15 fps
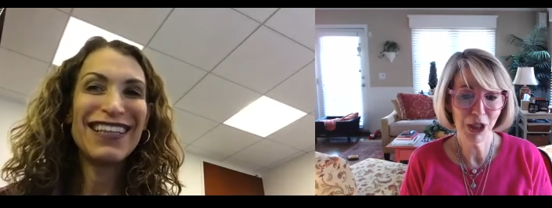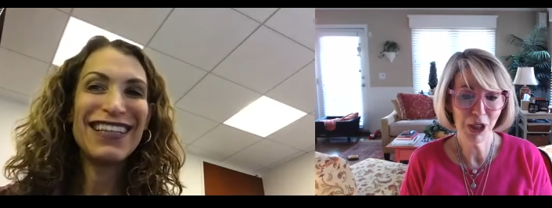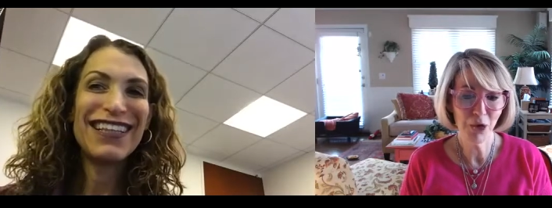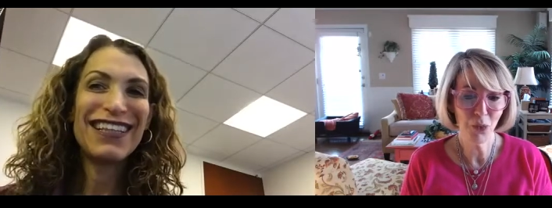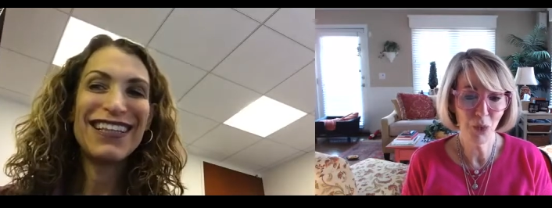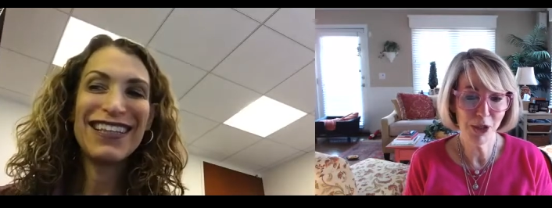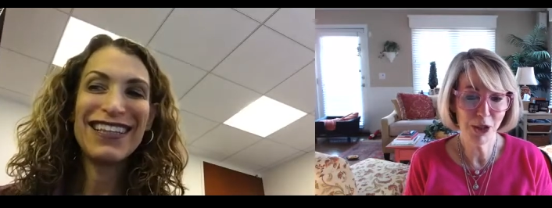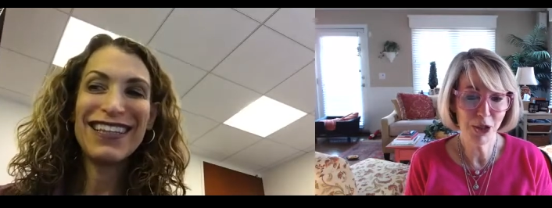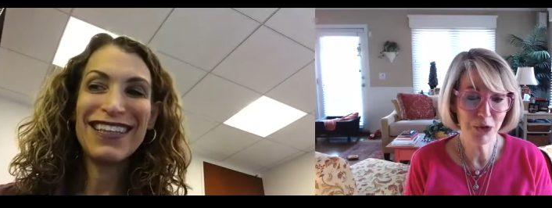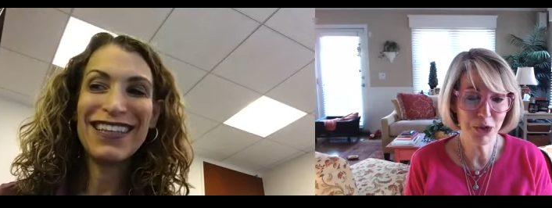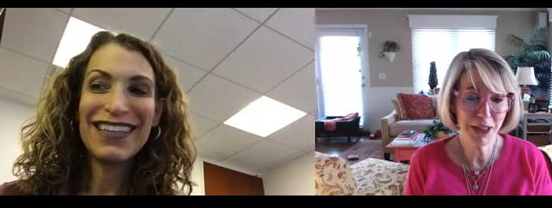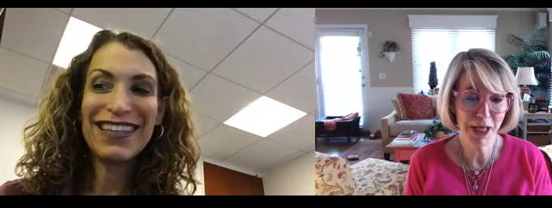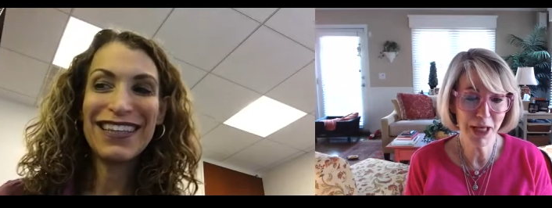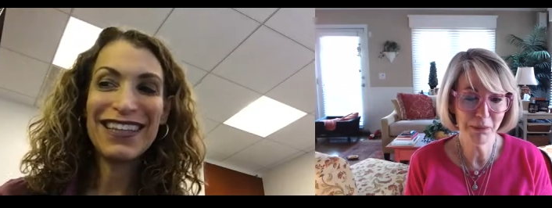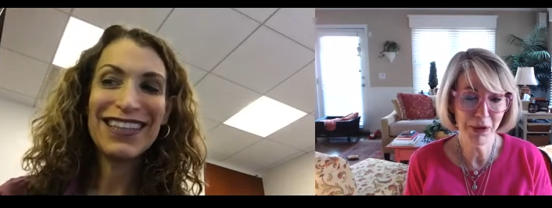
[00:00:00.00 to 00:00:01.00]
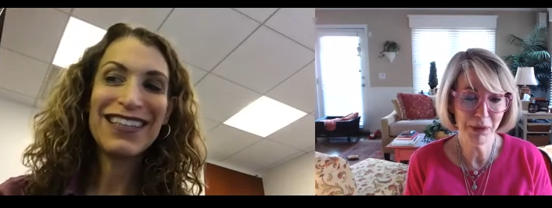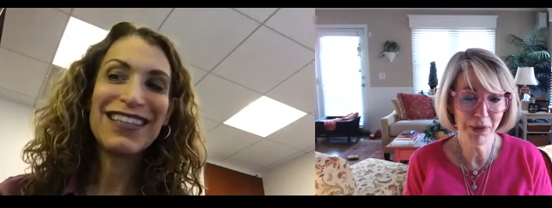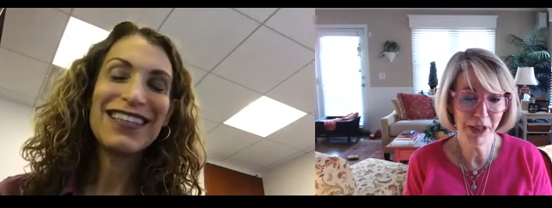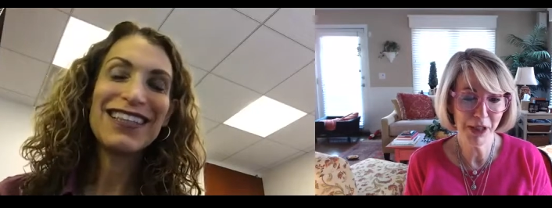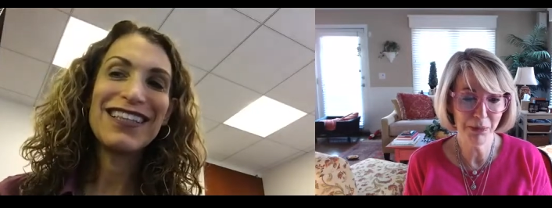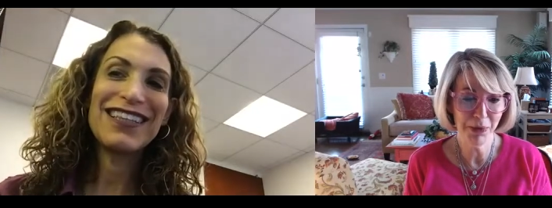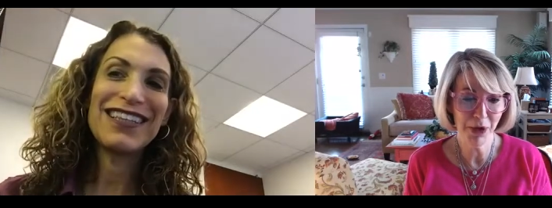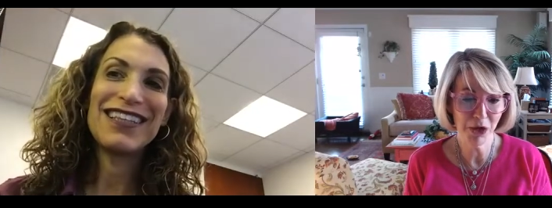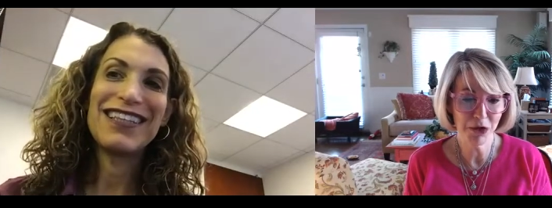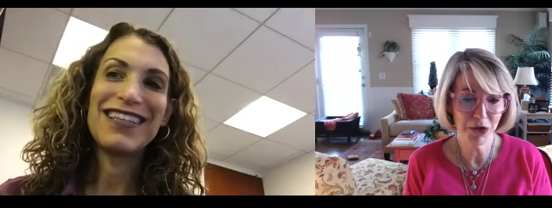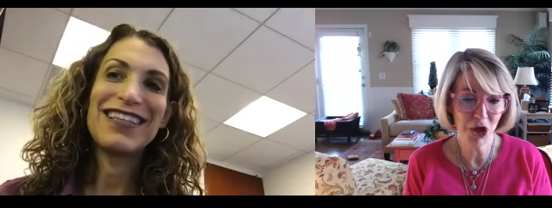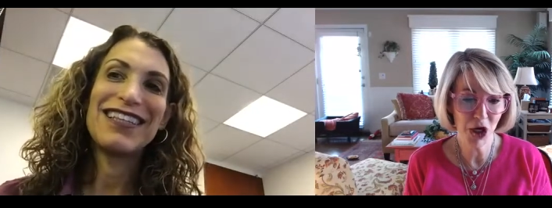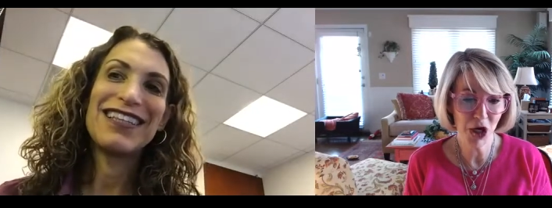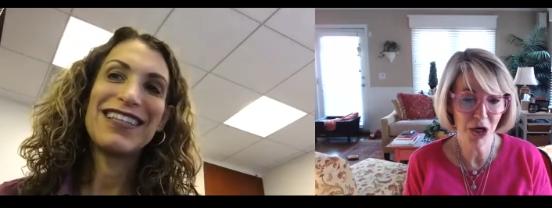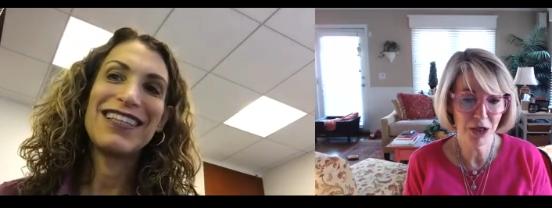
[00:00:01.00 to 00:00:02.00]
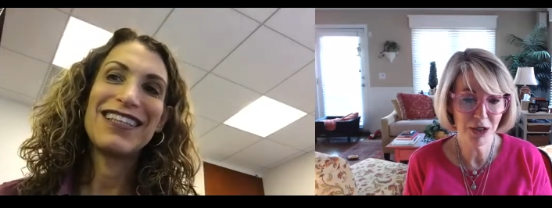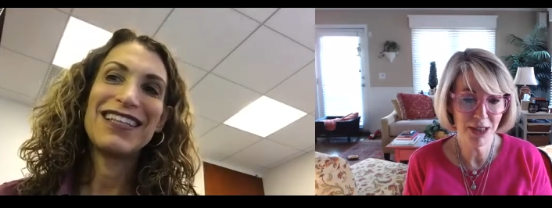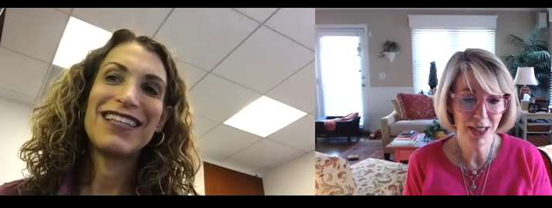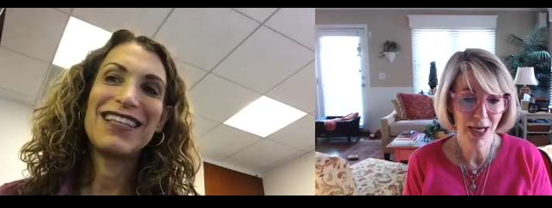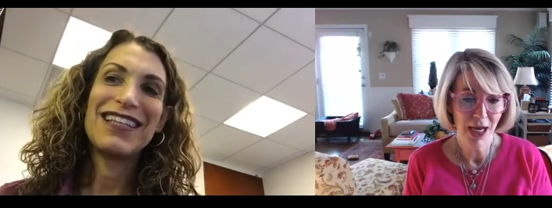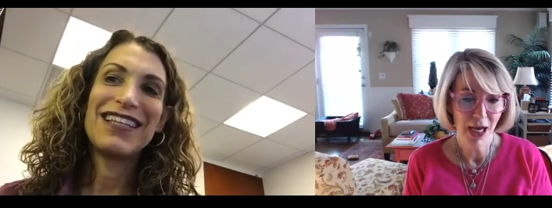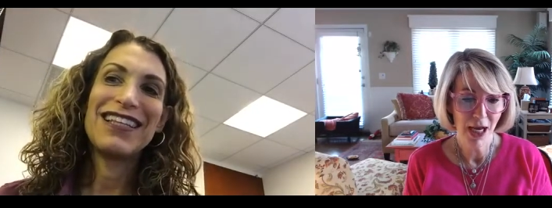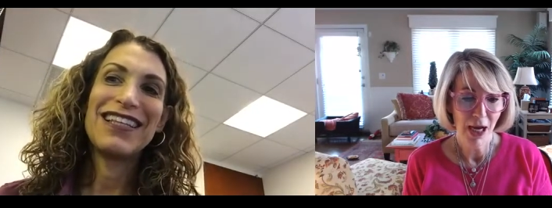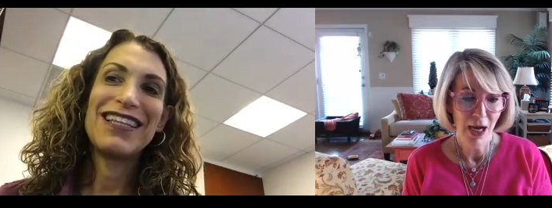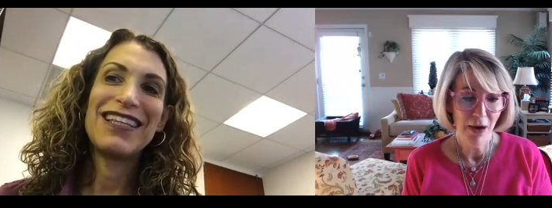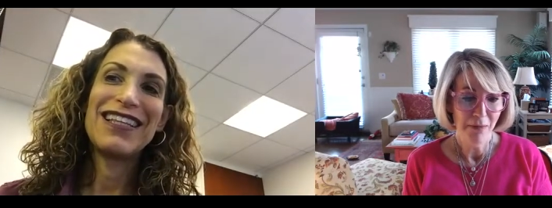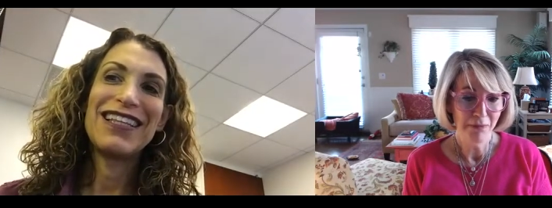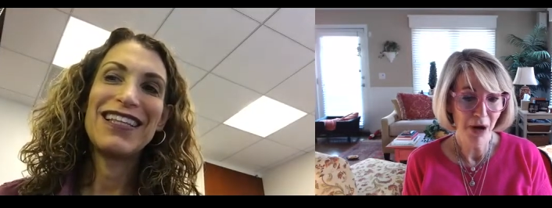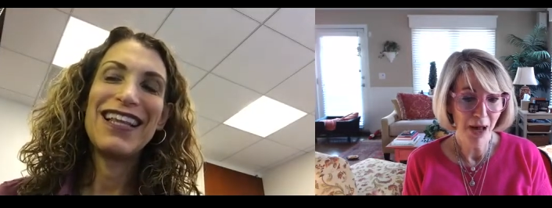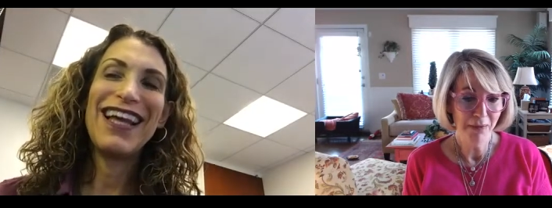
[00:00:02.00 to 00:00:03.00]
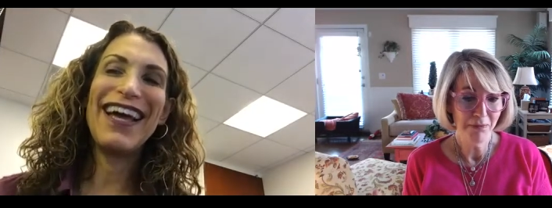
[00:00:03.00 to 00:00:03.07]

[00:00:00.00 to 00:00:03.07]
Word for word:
Speaker 1: You know, we'd use Skippy peanut butter jars but